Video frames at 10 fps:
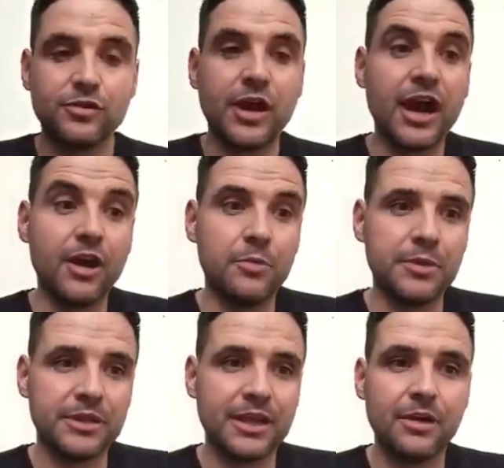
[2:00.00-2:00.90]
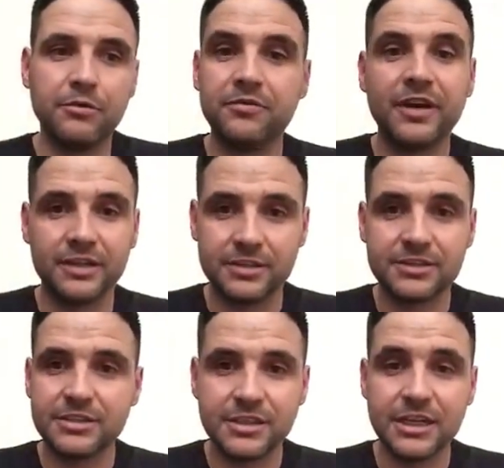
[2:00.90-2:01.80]
for your health and the health of
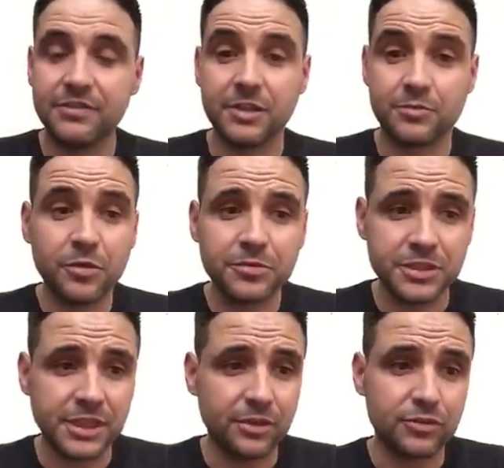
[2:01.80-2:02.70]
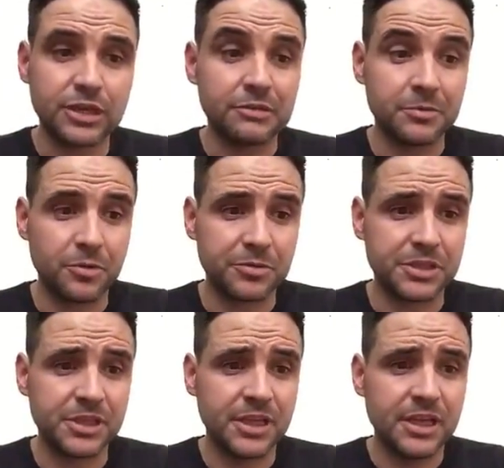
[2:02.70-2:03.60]
others living in the property or sharing the property.